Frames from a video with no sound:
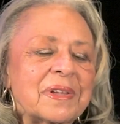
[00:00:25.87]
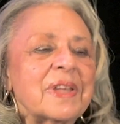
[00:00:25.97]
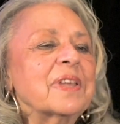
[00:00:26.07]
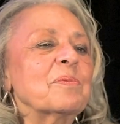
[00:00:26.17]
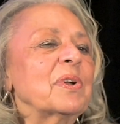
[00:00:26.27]

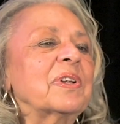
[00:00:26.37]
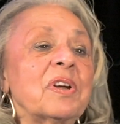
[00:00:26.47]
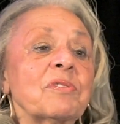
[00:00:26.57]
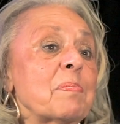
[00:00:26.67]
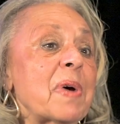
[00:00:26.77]
thinking, well,
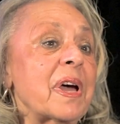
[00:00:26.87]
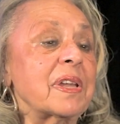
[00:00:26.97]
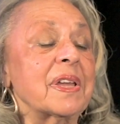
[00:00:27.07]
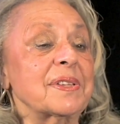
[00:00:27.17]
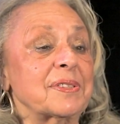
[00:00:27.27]

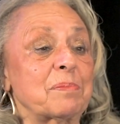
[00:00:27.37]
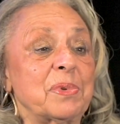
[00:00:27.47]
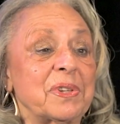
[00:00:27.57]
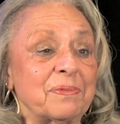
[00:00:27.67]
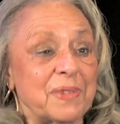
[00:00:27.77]
everybody has a
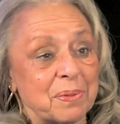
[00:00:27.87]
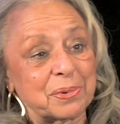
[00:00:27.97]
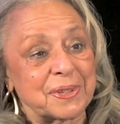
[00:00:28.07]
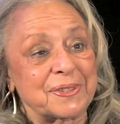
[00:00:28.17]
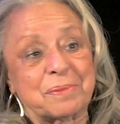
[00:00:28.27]
bit of
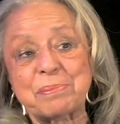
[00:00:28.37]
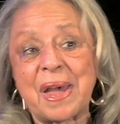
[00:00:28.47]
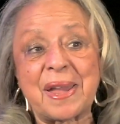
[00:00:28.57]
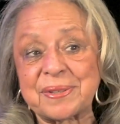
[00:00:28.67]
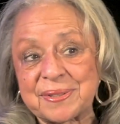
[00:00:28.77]
implicit
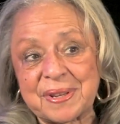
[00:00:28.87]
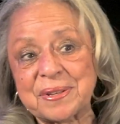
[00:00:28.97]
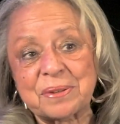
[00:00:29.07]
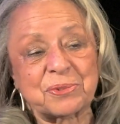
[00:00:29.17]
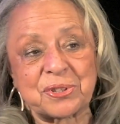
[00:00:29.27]
bias
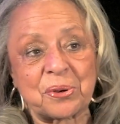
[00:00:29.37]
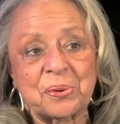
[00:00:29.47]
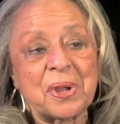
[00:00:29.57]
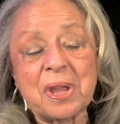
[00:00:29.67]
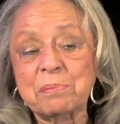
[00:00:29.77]
in them,
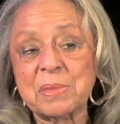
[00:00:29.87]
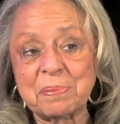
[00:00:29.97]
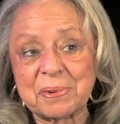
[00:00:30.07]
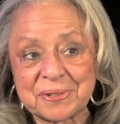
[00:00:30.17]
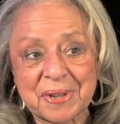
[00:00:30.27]
so
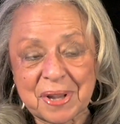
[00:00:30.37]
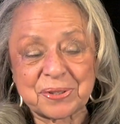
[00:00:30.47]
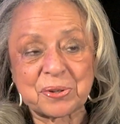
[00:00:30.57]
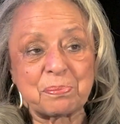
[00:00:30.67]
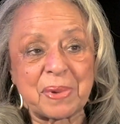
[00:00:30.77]
maybe it's not
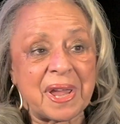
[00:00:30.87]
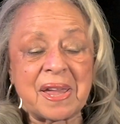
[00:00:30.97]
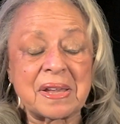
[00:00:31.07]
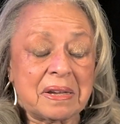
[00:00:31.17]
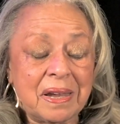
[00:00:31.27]
so
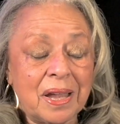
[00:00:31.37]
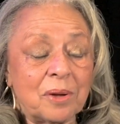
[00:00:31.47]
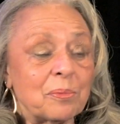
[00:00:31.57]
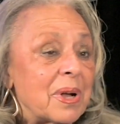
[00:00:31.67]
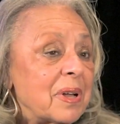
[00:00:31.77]
bad,
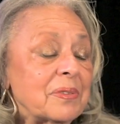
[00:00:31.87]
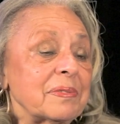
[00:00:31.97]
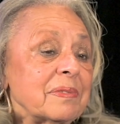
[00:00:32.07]
while